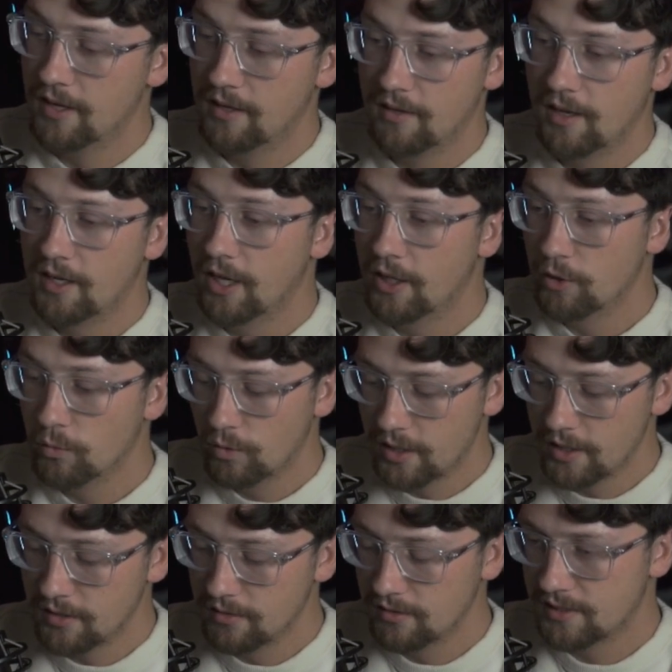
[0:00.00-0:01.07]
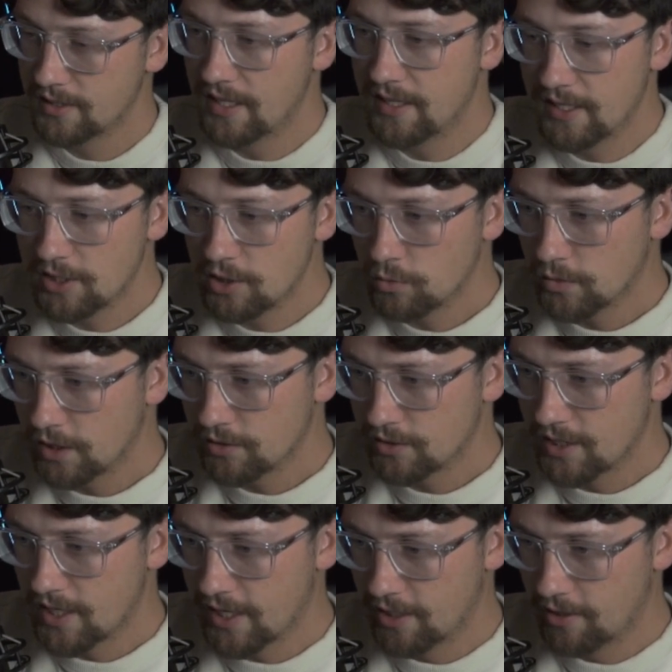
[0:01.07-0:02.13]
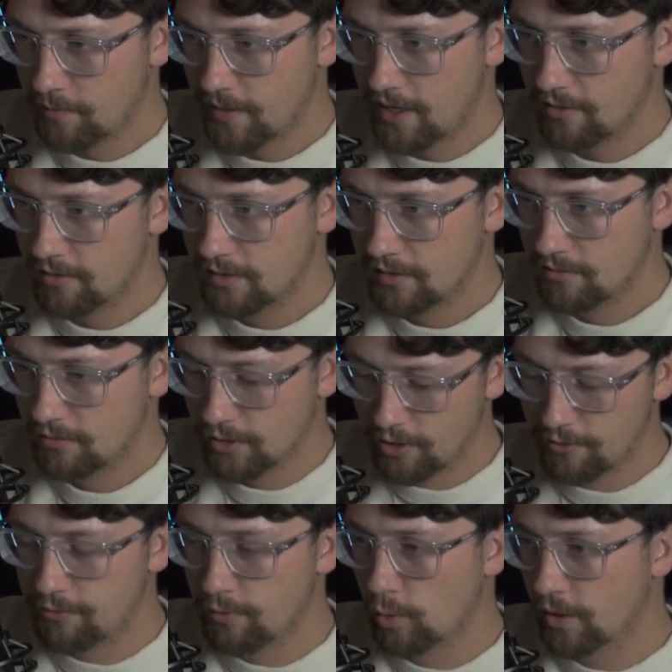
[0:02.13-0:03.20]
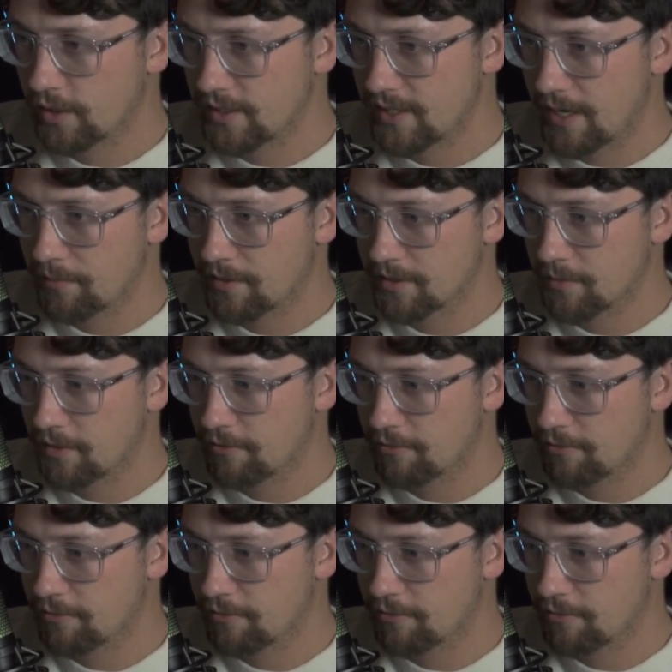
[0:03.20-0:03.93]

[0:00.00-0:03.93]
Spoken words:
Another one. See, this is what I was talking about. We'll go forward in time because I'm going to